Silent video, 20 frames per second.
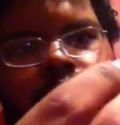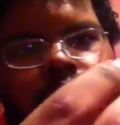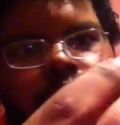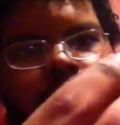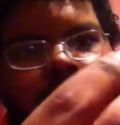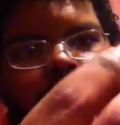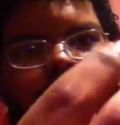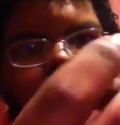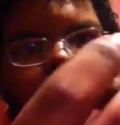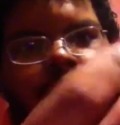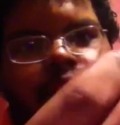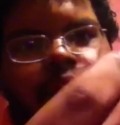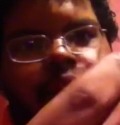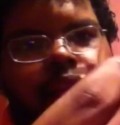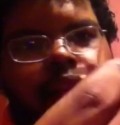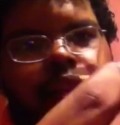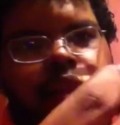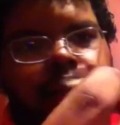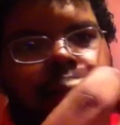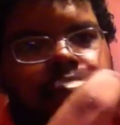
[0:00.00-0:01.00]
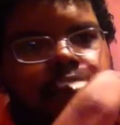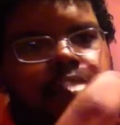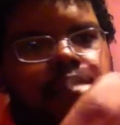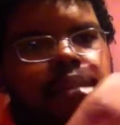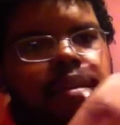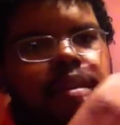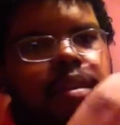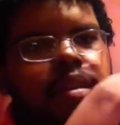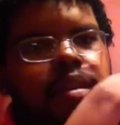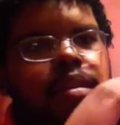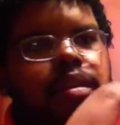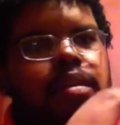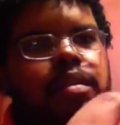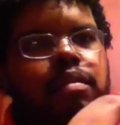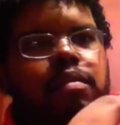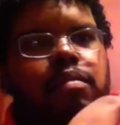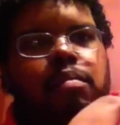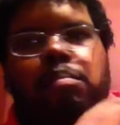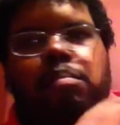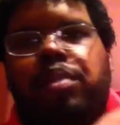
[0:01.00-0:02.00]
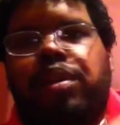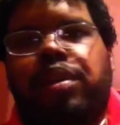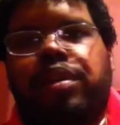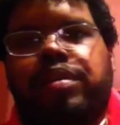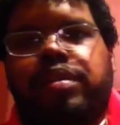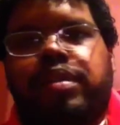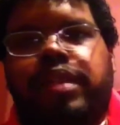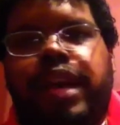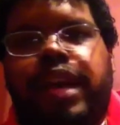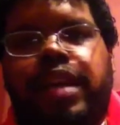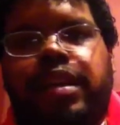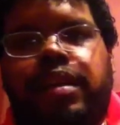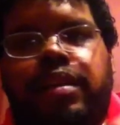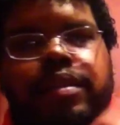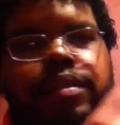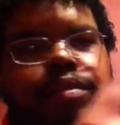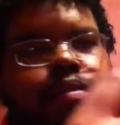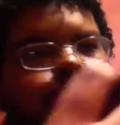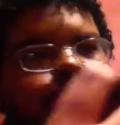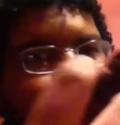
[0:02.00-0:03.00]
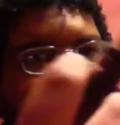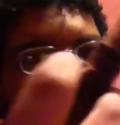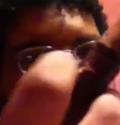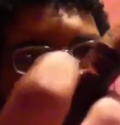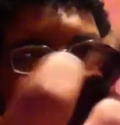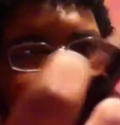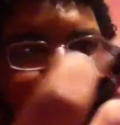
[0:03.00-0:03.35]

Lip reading: as this burns down a little, but